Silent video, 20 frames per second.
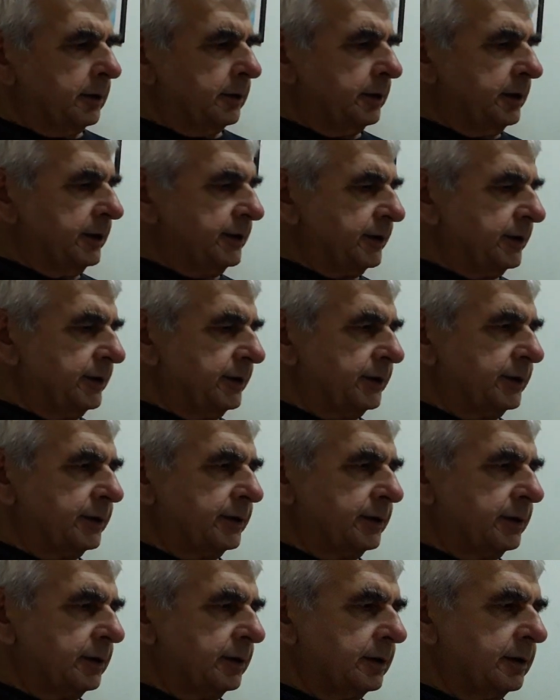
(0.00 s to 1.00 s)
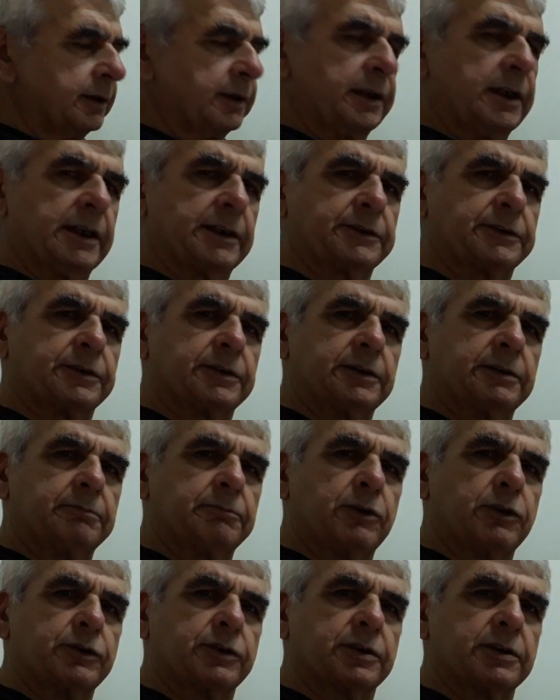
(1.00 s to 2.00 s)
This is electron
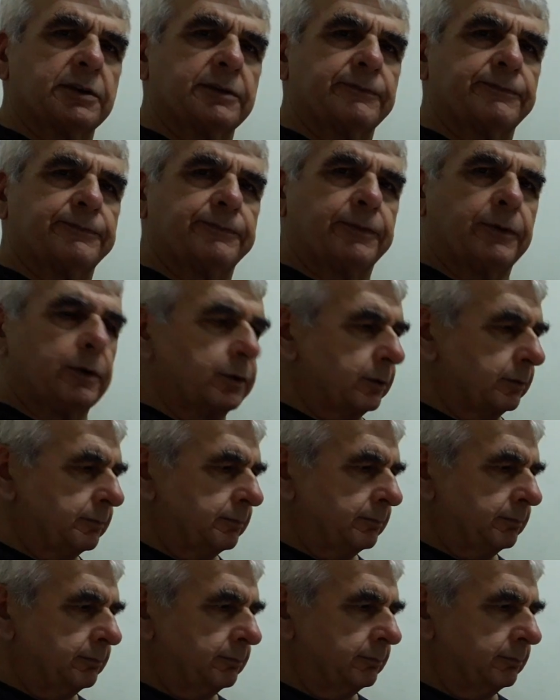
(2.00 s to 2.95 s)
motion form.